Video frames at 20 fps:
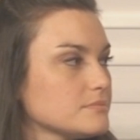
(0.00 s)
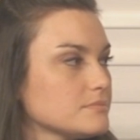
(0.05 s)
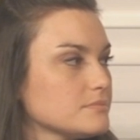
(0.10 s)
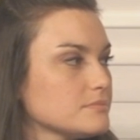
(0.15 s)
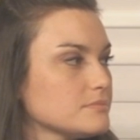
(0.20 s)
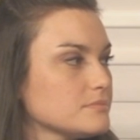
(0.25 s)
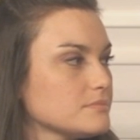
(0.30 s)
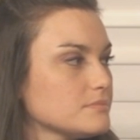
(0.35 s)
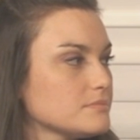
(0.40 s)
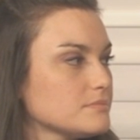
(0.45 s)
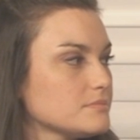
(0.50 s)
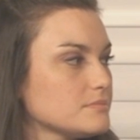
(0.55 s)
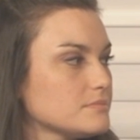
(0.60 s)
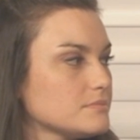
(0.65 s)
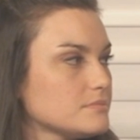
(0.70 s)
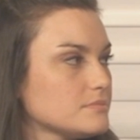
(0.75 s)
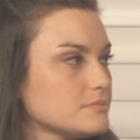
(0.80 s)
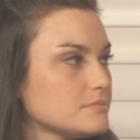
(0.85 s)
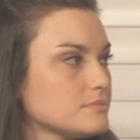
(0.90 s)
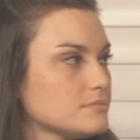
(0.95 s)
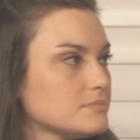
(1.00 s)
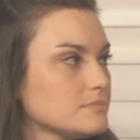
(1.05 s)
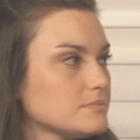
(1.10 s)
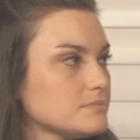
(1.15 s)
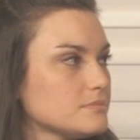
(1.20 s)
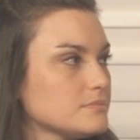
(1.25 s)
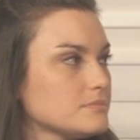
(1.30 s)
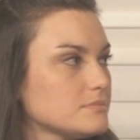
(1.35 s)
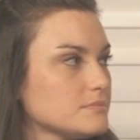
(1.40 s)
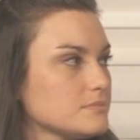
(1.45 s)

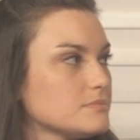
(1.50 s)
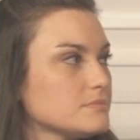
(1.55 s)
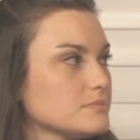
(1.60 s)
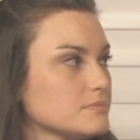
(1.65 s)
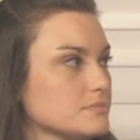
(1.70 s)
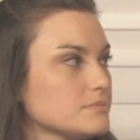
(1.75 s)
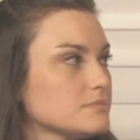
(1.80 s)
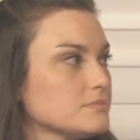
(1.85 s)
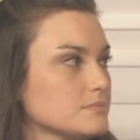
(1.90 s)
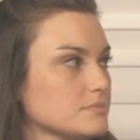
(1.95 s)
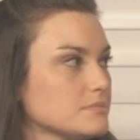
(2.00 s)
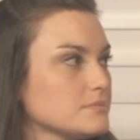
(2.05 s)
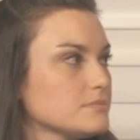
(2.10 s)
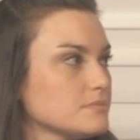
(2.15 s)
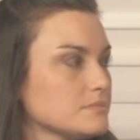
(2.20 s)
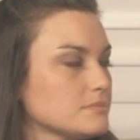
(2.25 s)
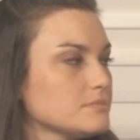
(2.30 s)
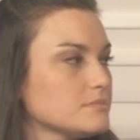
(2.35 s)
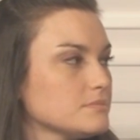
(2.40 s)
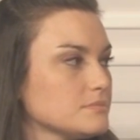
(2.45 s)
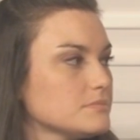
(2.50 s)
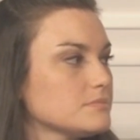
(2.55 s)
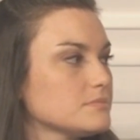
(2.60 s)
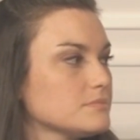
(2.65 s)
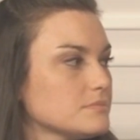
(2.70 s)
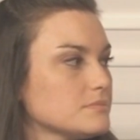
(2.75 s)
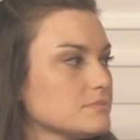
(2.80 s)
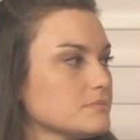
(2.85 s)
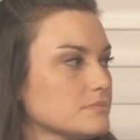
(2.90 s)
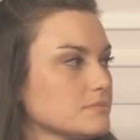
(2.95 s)

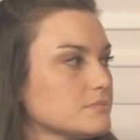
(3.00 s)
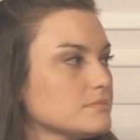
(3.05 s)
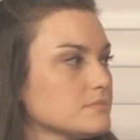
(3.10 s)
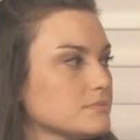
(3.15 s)
(silent)